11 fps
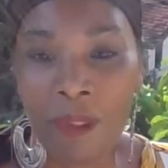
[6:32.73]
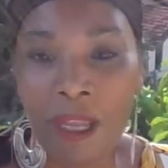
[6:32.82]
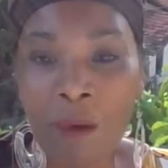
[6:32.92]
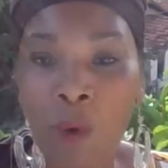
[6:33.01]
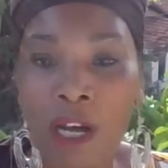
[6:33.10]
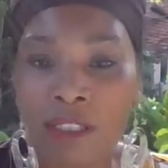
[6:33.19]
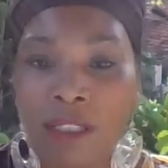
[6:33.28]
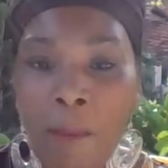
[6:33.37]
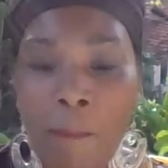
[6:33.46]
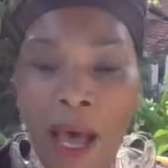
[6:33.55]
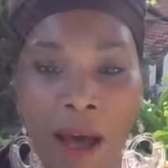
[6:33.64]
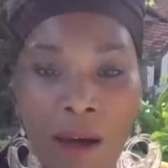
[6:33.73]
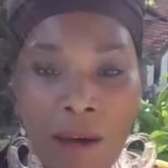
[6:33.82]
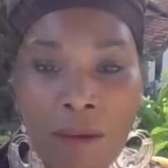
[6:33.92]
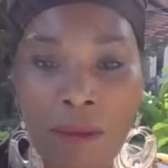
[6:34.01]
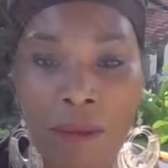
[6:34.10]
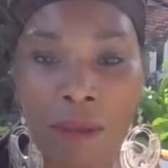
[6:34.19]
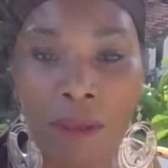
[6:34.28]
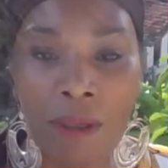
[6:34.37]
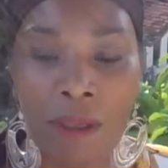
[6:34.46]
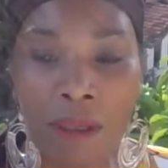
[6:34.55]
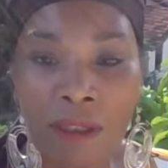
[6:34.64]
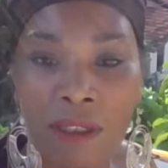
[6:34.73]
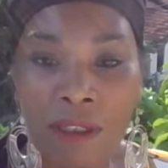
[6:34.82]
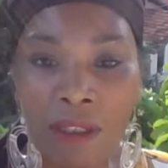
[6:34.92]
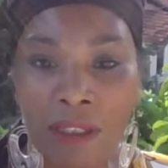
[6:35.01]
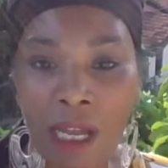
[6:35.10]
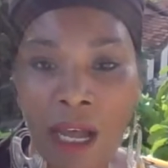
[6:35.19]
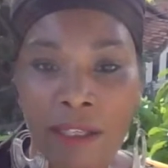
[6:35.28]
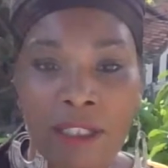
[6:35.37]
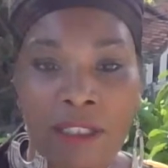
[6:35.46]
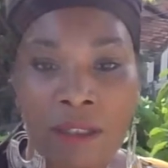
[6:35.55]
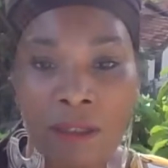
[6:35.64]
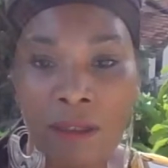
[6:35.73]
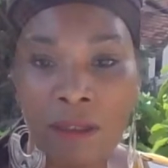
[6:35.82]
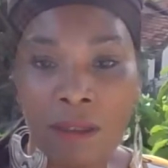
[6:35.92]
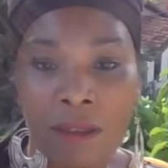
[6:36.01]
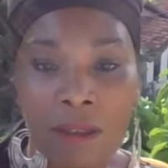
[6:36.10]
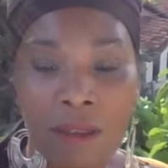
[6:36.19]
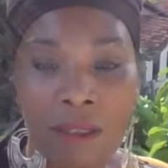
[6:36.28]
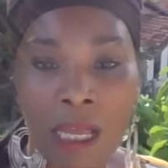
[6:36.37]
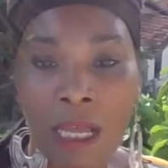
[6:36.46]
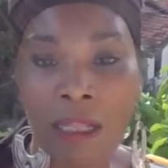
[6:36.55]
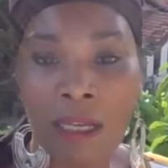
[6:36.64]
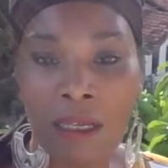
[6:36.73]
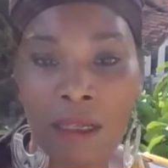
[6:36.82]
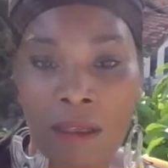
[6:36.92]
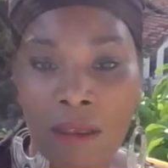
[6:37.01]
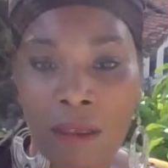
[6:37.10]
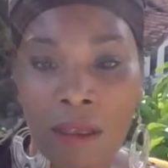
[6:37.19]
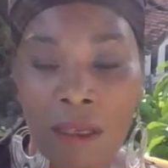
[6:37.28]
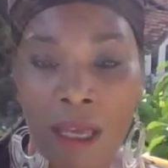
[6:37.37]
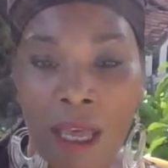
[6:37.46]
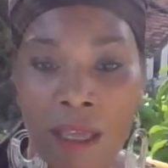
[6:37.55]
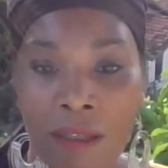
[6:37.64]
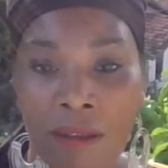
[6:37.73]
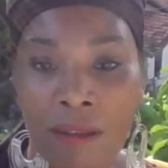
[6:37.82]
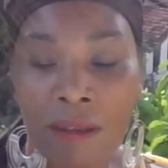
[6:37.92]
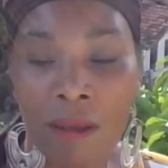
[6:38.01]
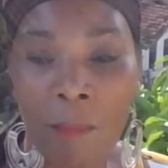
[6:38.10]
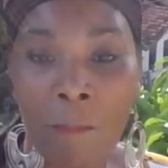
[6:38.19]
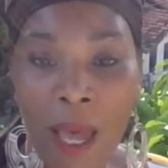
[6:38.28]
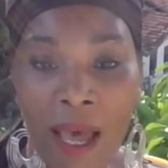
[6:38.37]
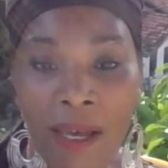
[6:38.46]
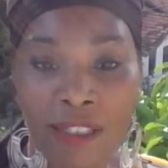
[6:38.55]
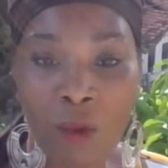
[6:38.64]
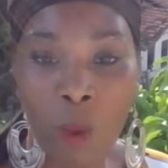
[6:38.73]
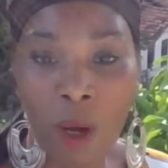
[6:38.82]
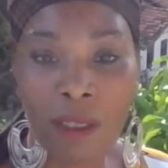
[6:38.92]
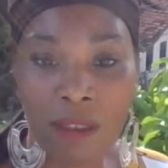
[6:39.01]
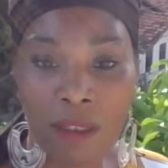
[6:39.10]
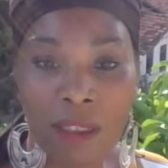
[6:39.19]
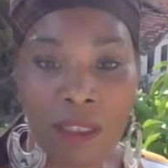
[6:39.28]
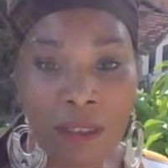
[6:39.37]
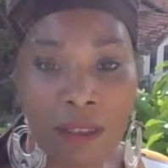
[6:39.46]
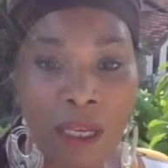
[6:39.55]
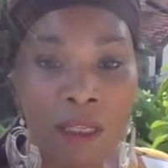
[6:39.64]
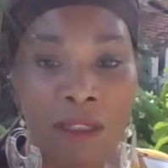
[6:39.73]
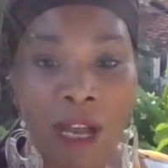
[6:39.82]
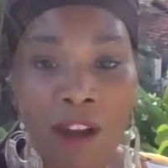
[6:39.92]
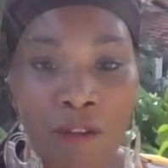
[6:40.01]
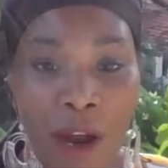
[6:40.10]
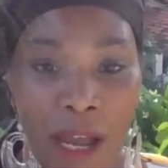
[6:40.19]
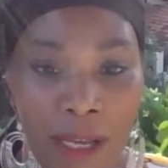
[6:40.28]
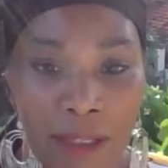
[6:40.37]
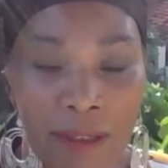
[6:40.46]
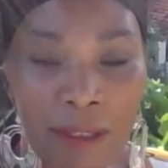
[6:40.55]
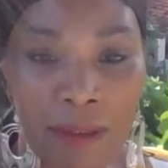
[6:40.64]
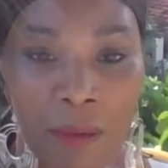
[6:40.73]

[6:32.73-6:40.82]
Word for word: It wasn't about the designer selling in mass quantities direct